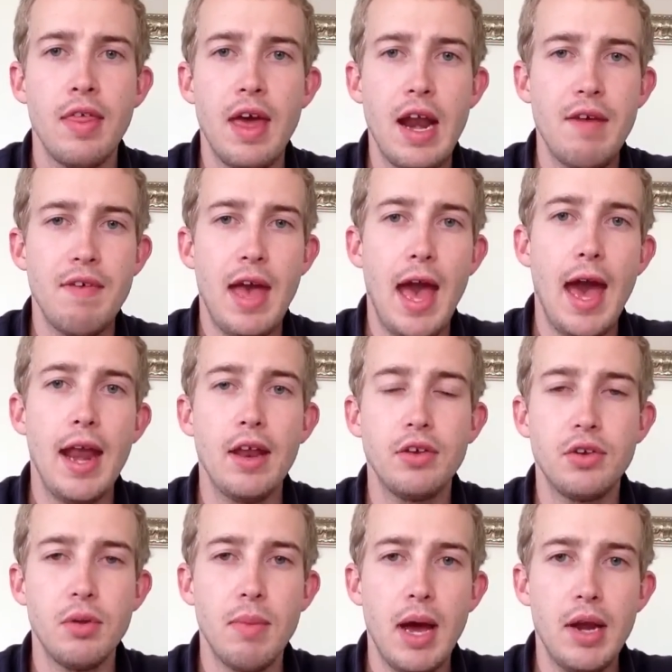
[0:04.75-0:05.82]
that I've
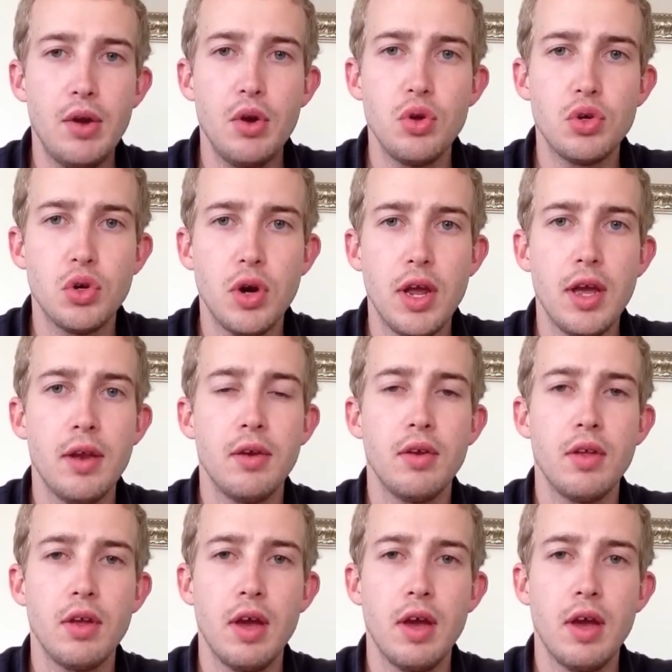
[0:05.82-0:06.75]
added to my nutrient